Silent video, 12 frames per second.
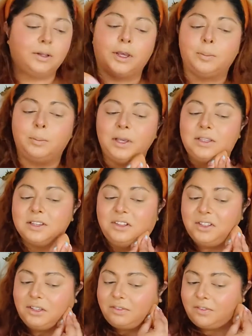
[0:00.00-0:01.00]
like
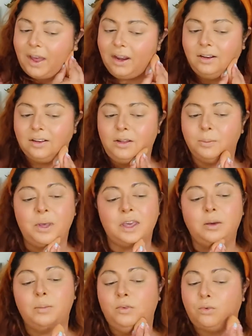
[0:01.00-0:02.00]
basically fatten the
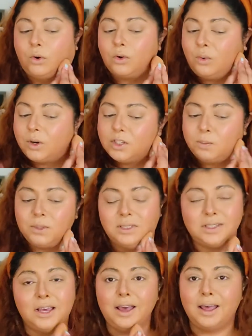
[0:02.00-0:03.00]
pig before
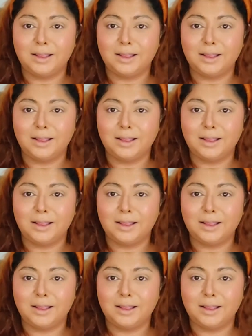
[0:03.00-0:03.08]
Christmas.